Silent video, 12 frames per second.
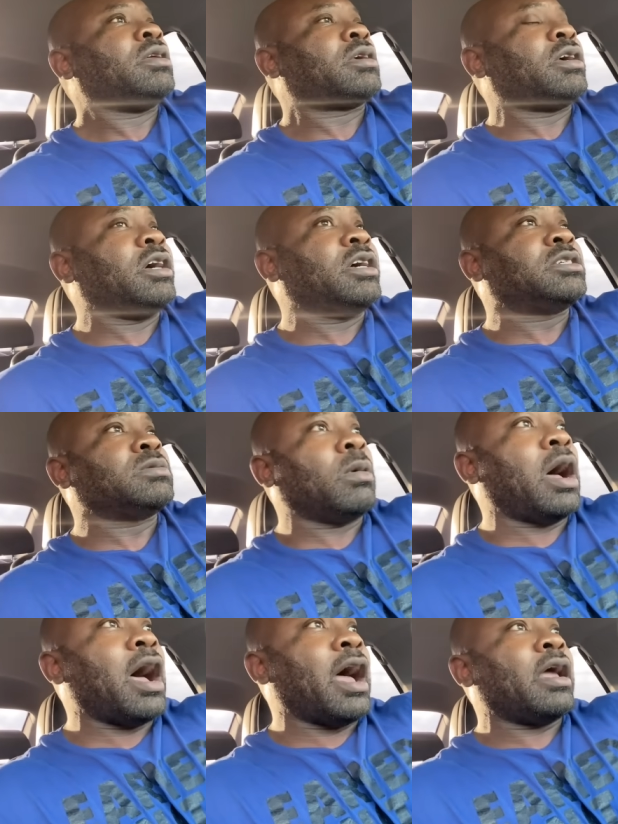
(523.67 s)
Because
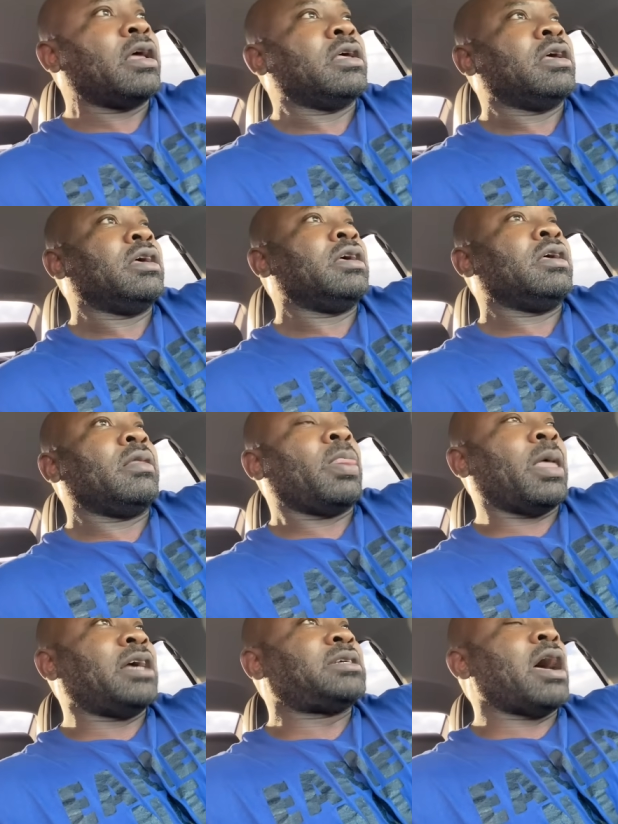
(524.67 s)
why?
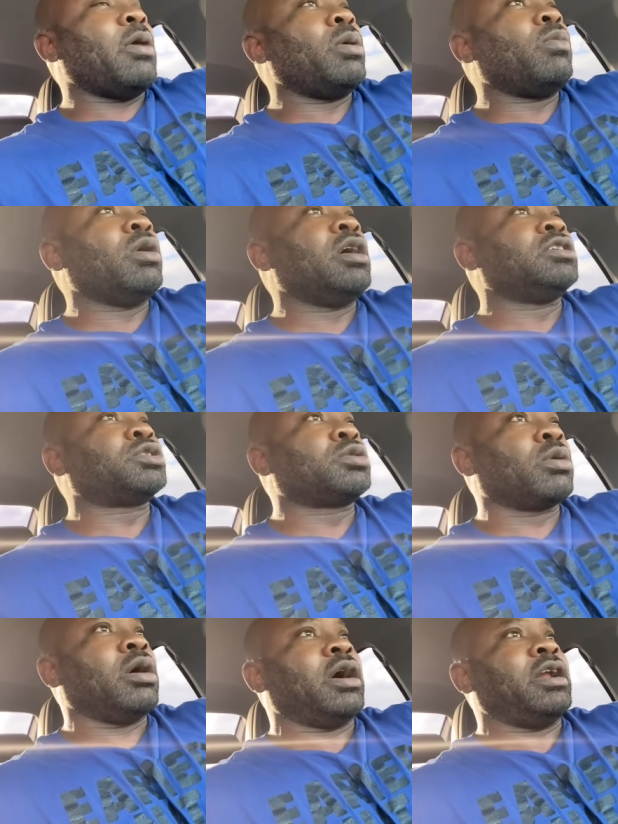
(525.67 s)
That's how it was
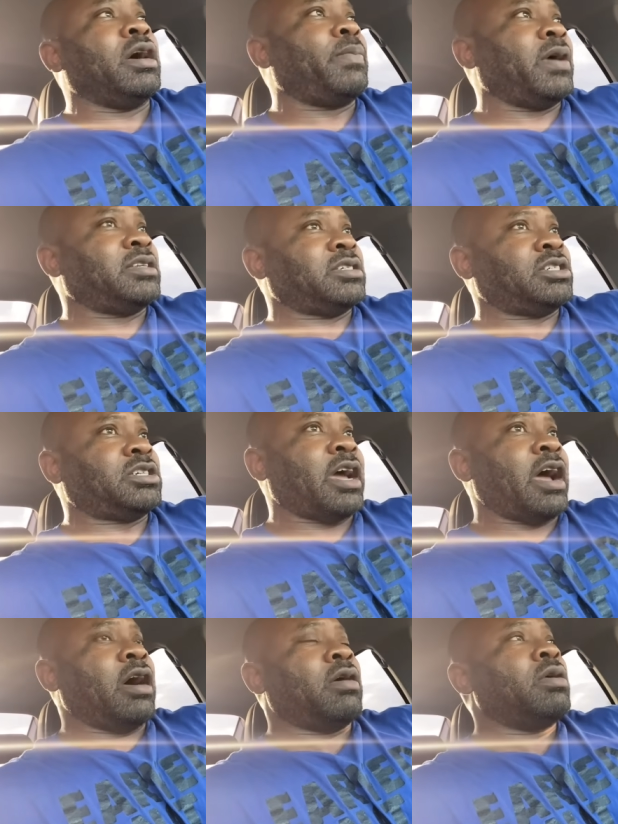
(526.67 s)
growing up as a
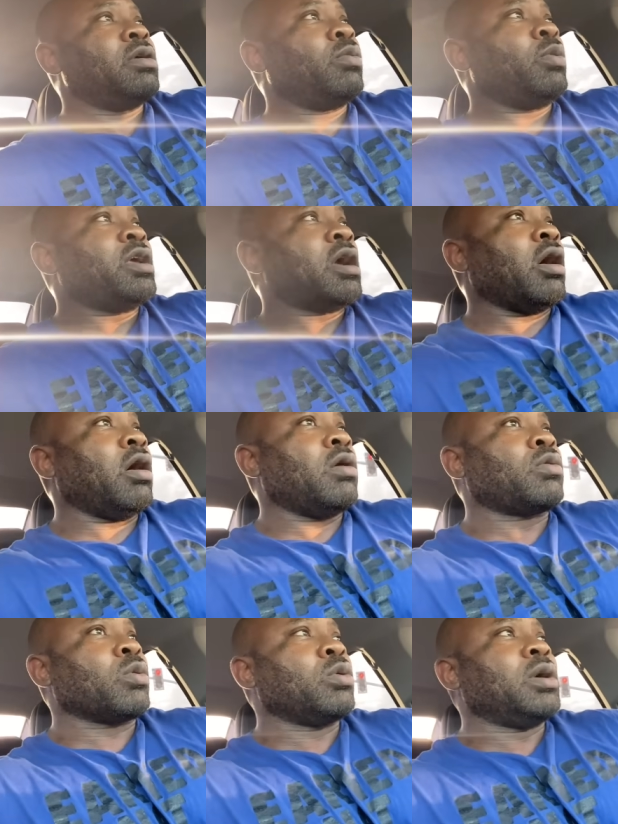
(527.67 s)
child. We all
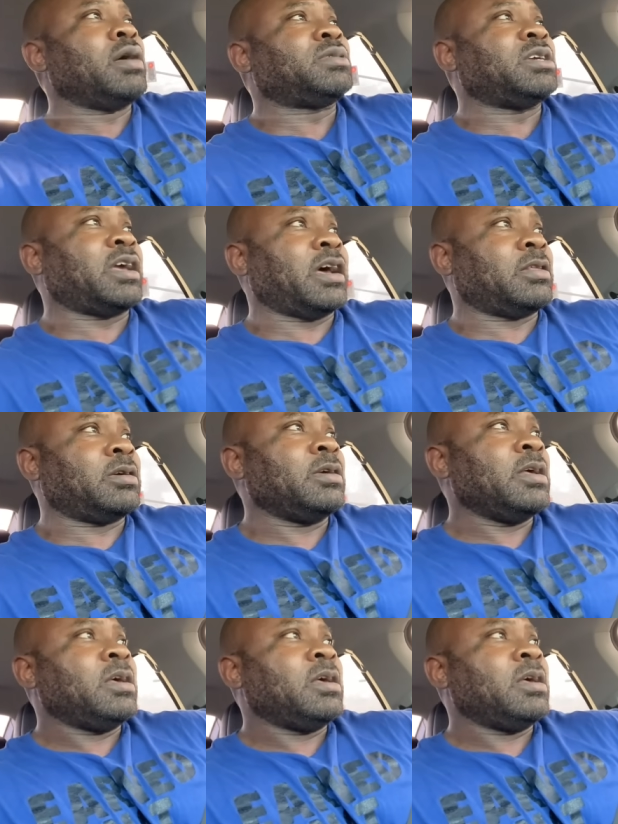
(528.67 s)
grew up together.